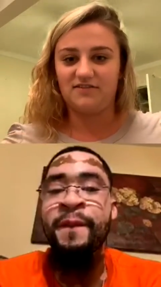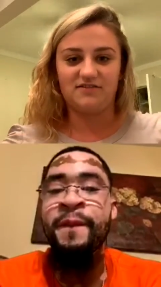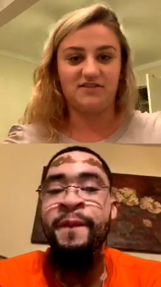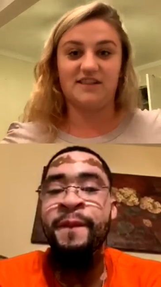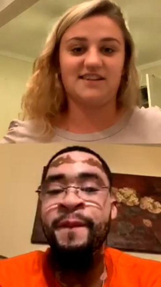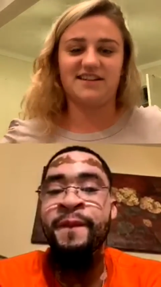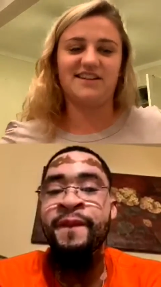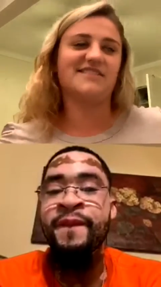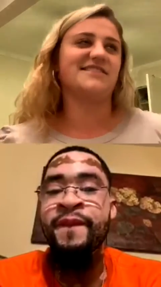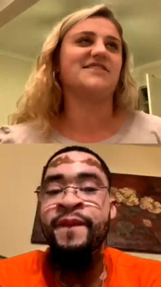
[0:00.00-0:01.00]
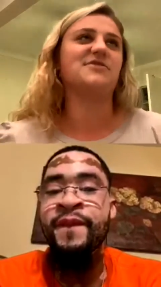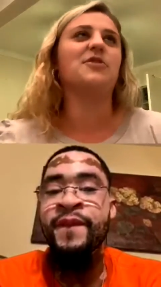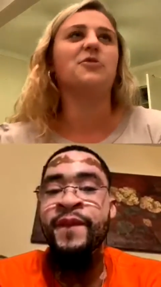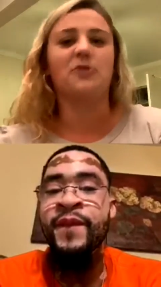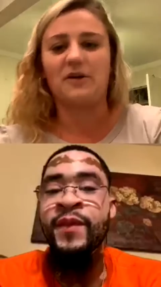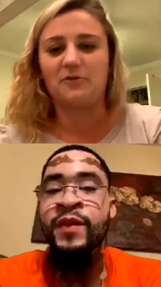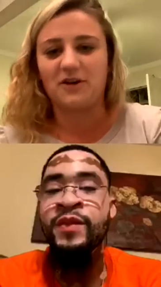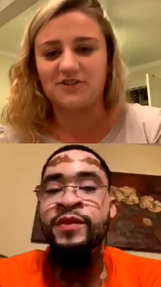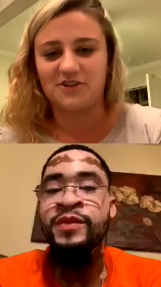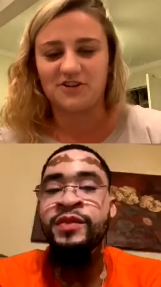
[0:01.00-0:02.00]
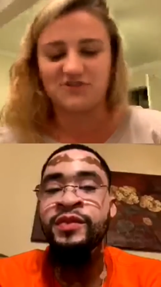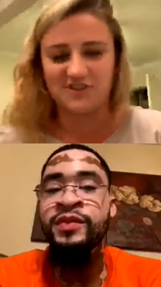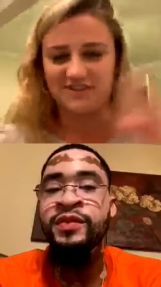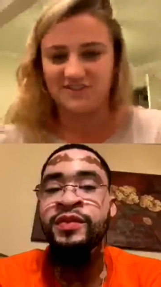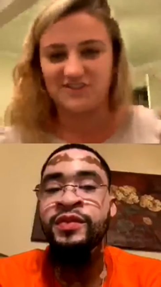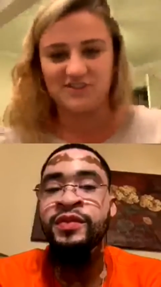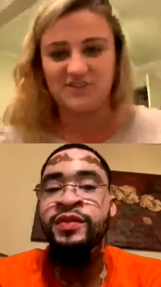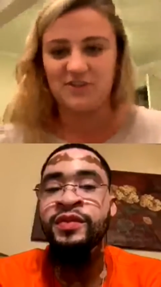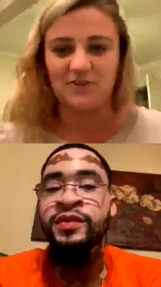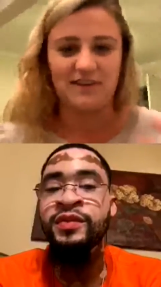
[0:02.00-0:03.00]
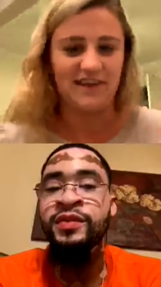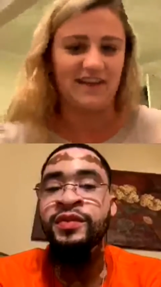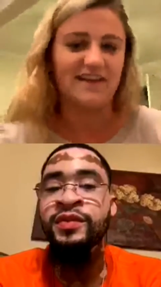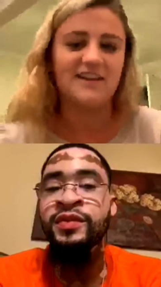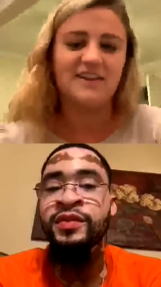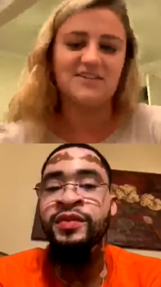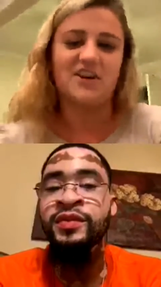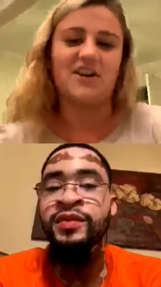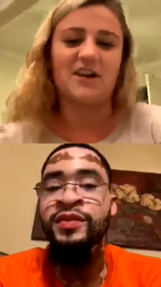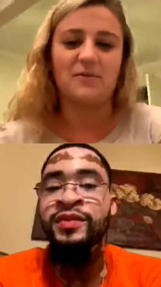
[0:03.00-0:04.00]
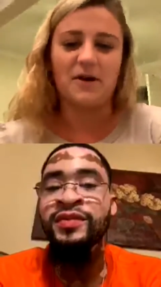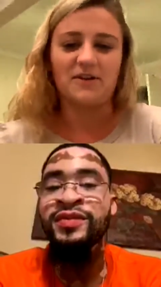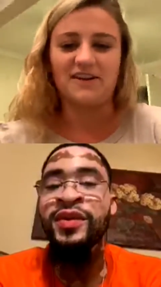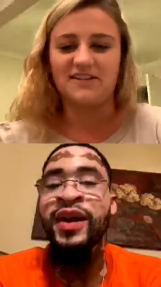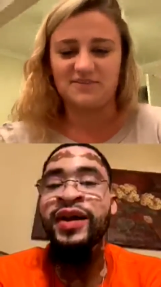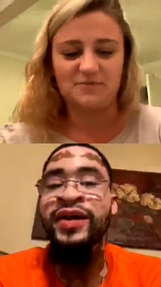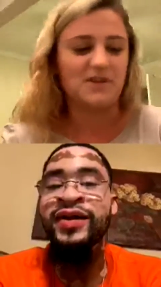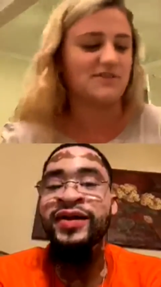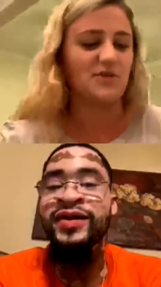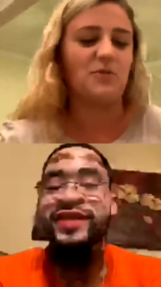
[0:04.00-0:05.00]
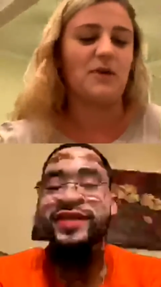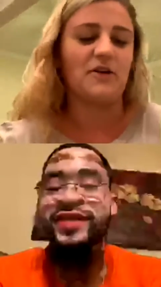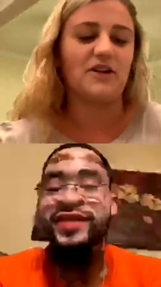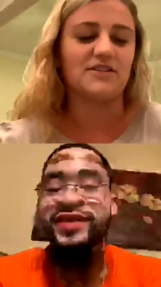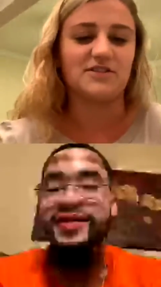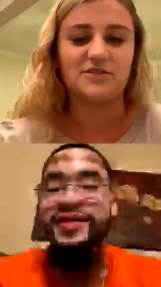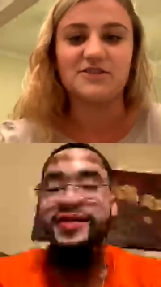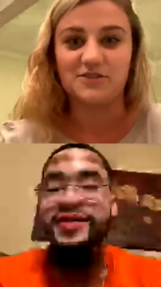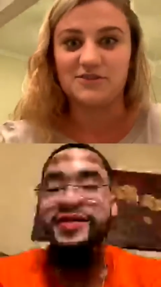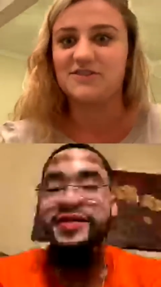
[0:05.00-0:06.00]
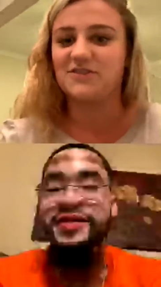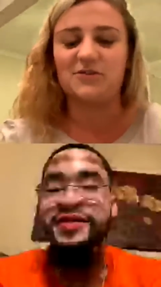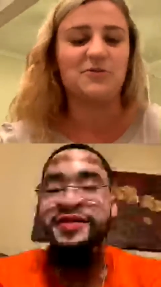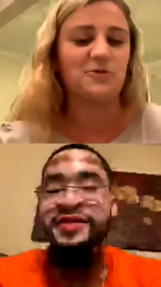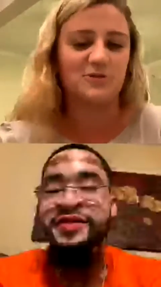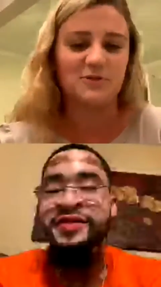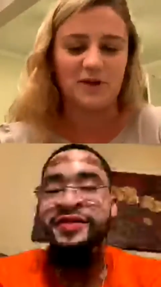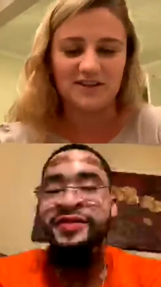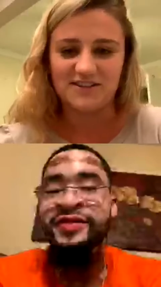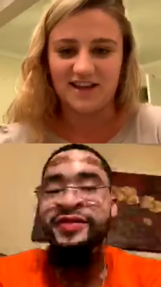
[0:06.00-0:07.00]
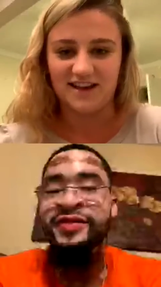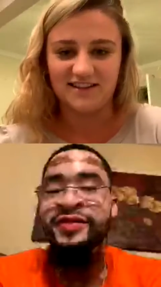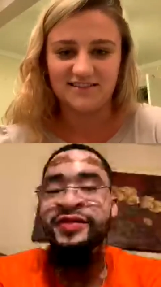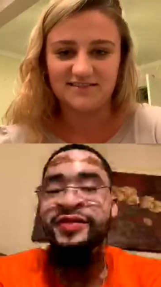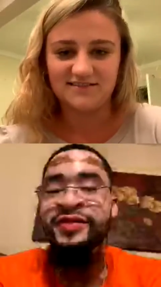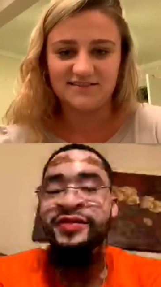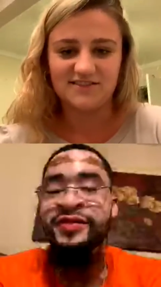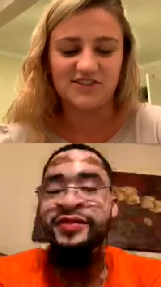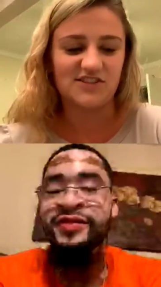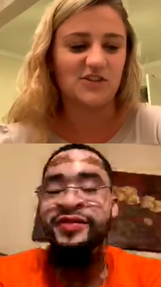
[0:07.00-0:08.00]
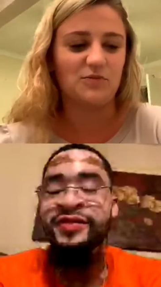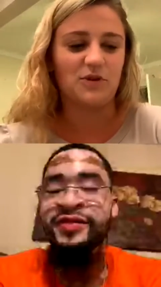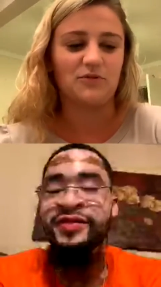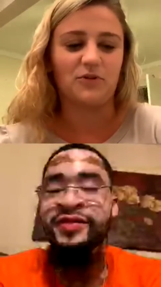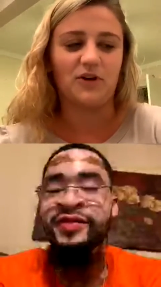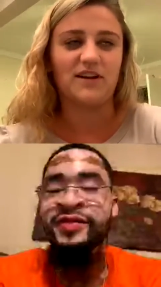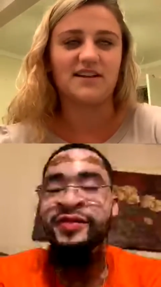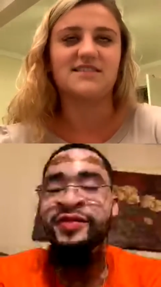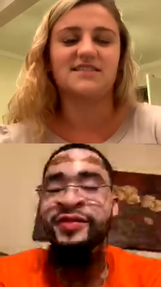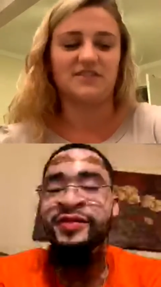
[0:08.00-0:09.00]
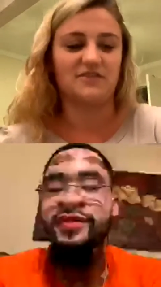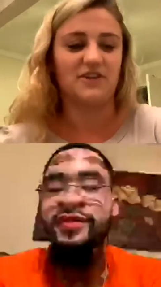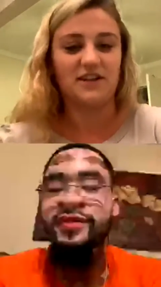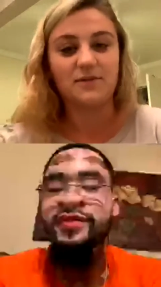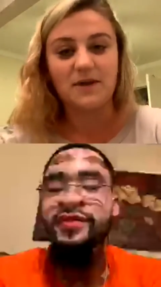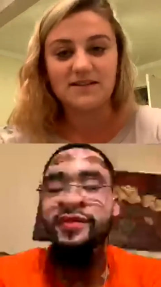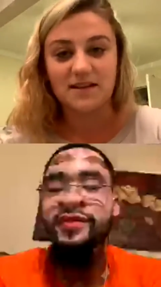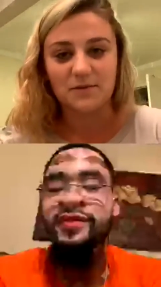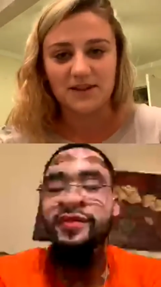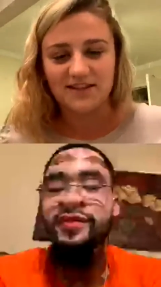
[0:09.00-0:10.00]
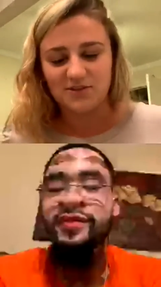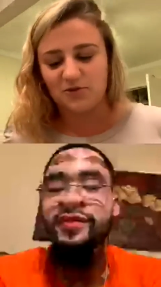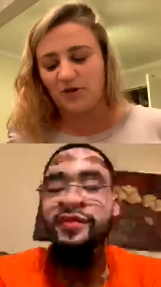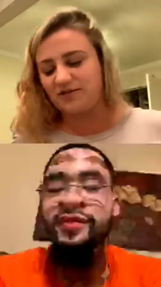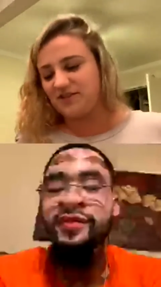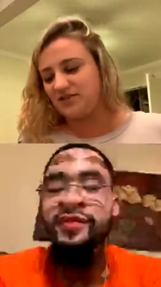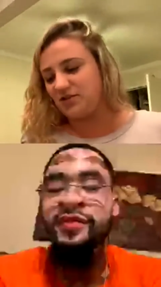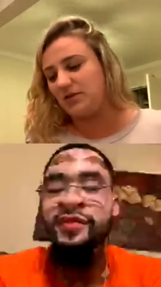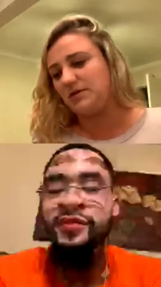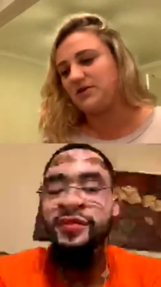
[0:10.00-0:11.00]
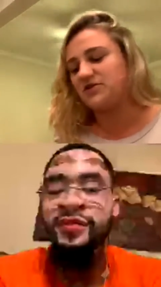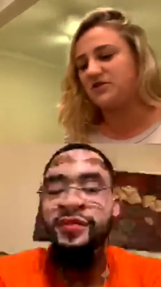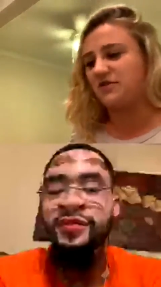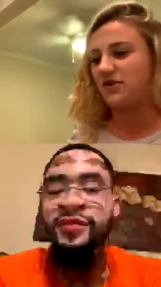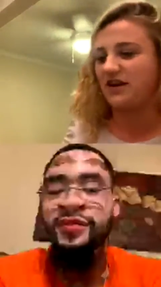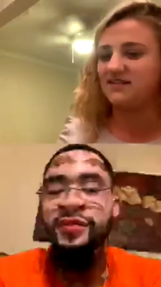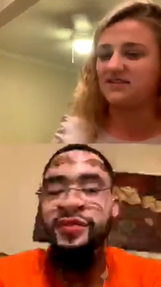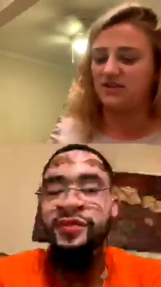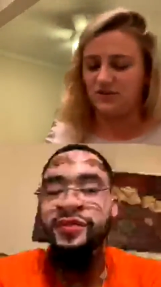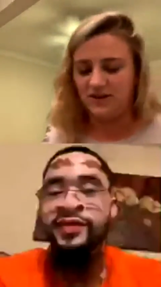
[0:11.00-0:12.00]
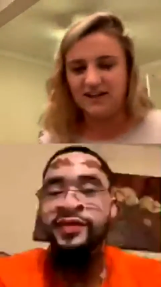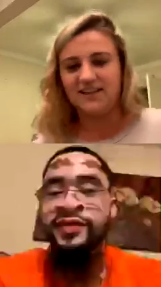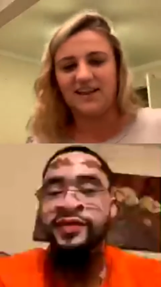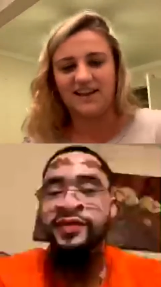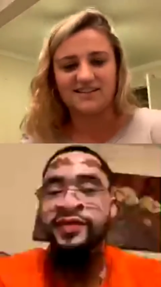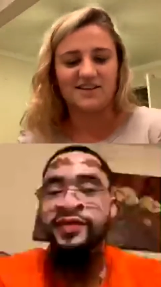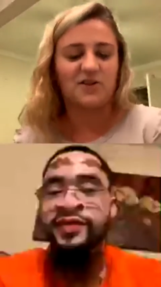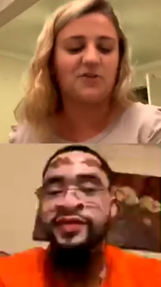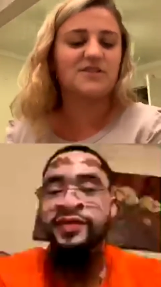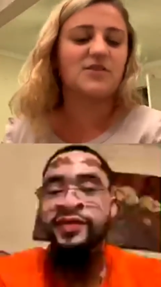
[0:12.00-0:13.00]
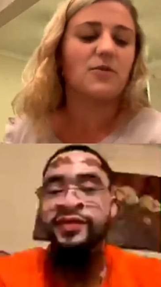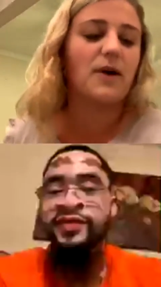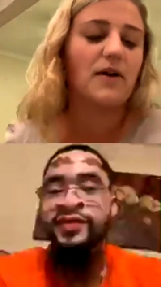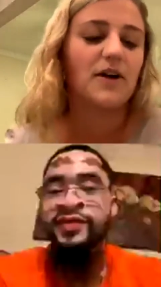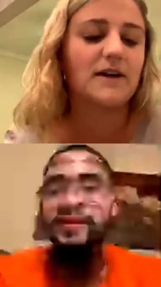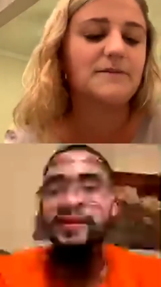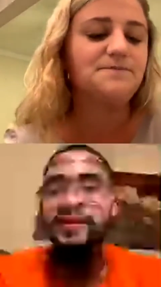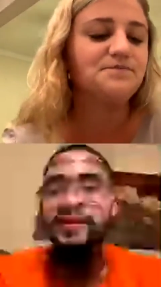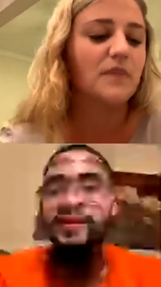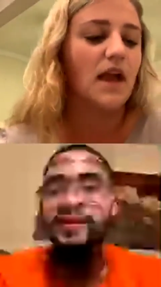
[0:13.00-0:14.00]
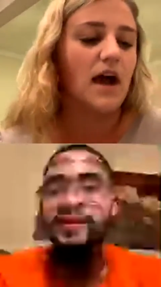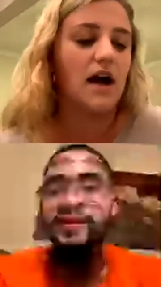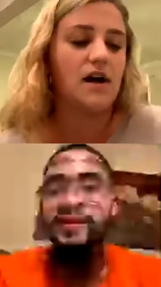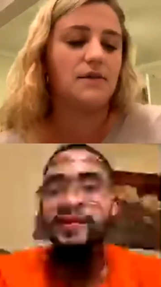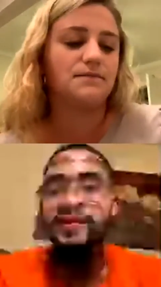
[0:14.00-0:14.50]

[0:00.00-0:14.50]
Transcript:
Speaker 1: doesn't. It's so cool. I've watched her transition too, and like talking about it right. and being so empowering to it. So it's so cool to watch that she's so beautiful and it's really amazing. But that's so cool. I've seen so many pictures of you guys too. Like I said, always so empowering. Um,